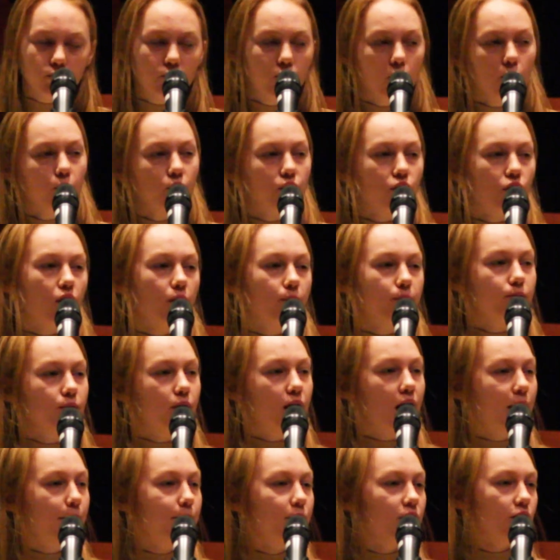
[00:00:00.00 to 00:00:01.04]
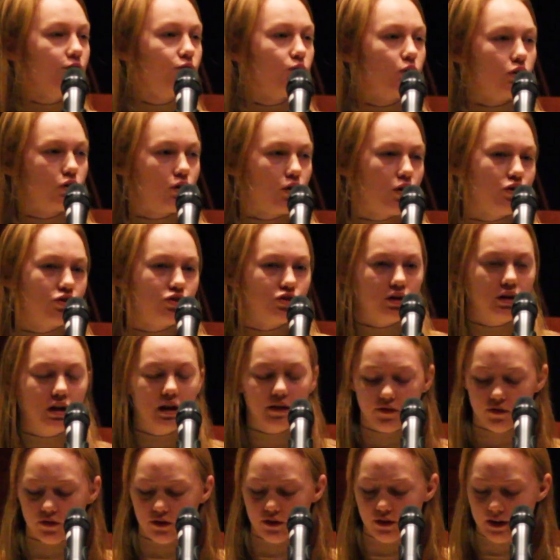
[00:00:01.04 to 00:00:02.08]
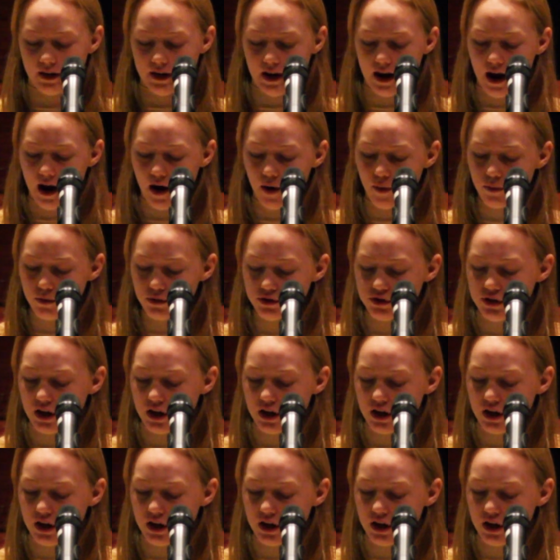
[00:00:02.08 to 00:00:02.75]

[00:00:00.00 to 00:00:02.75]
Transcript: What would happen if we learned to live for the now,